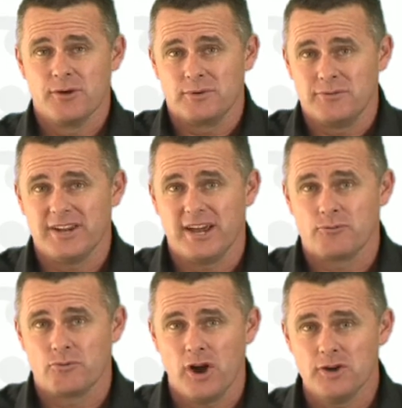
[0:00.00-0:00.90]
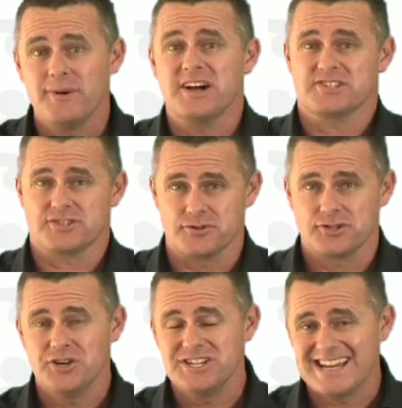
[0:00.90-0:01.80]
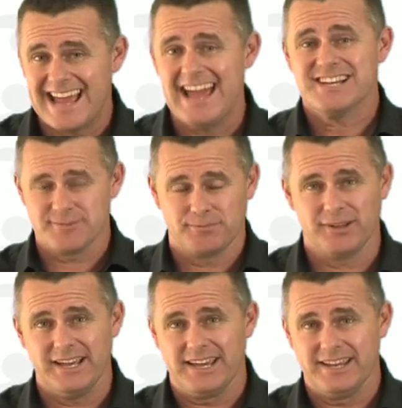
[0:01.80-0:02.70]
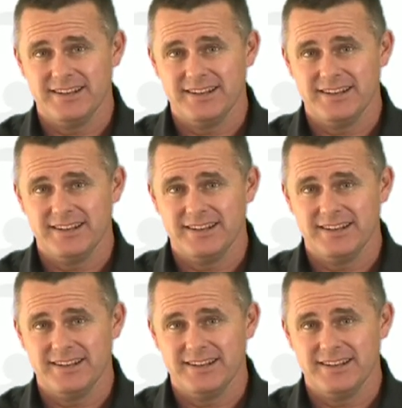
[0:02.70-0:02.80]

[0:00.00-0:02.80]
within a robust strategic action plan,